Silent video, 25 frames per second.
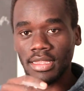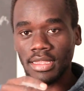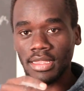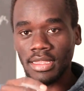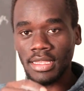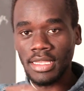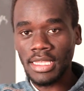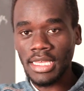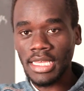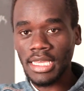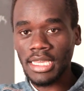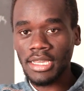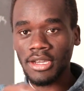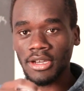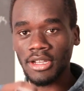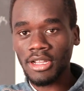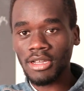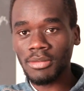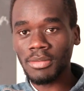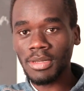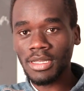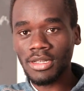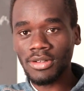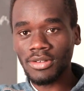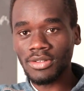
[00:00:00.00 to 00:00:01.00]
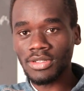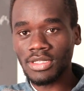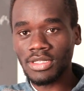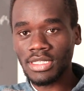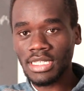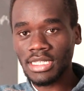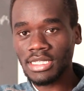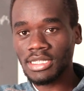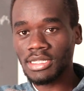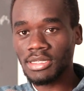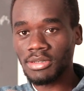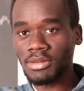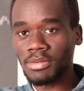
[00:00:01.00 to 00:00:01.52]
the economical
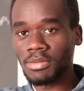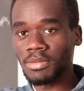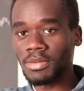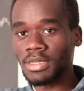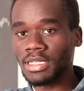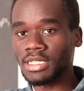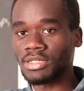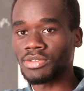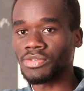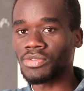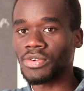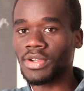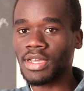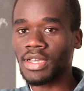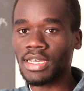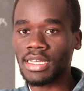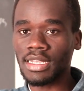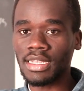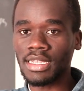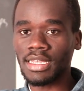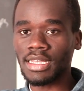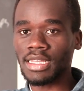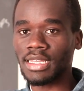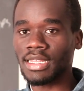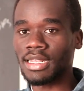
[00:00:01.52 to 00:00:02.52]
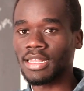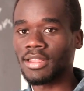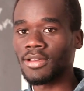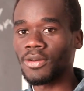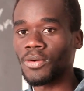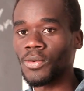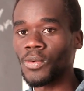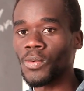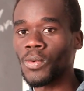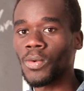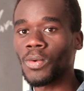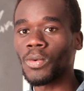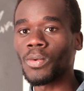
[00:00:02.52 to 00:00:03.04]
system is run, and
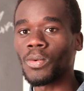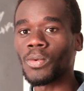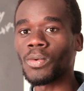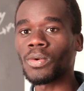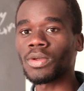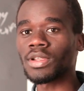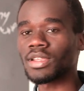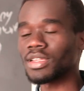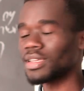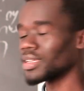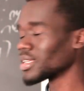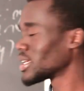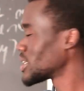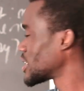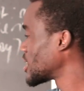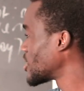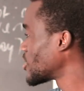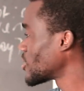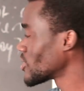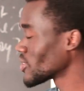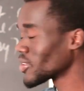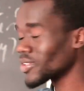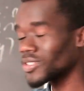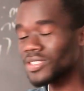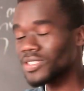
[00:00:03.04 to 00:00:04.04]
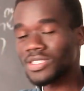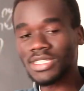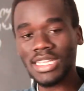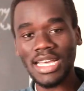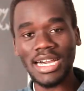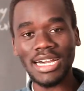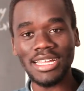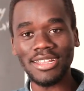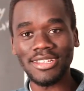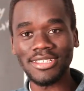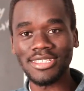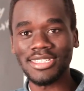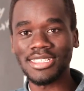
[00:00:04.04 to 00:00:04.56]
what and all this
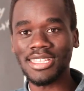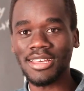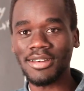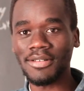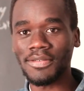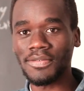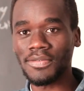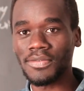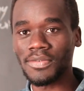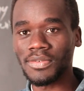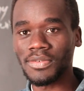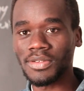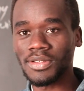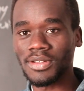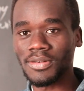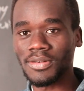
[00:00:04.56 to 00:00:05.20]
kind of stuff.